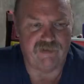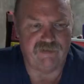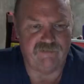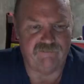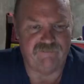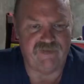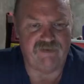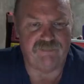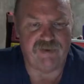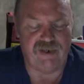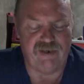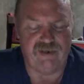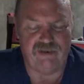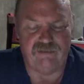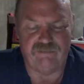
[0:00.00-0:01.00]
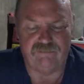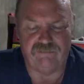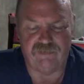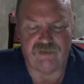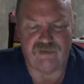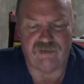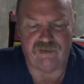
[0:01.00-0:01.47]
VP,
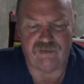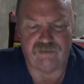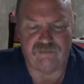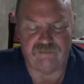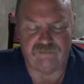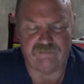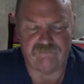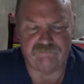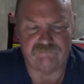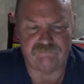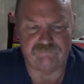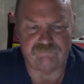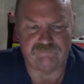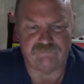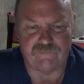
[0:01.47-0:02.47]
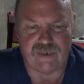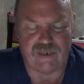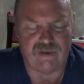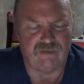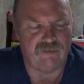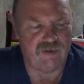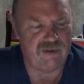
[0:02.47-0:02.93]
I
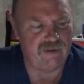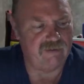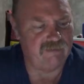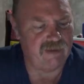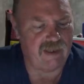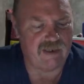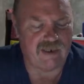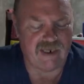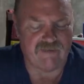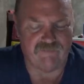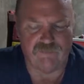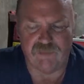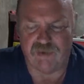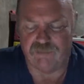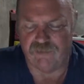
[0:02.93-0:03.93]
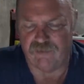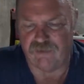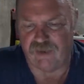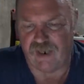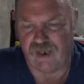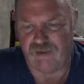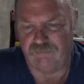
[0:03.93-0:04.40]
don't know, I can't remember her
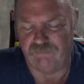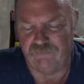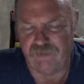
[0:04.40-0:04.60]
name,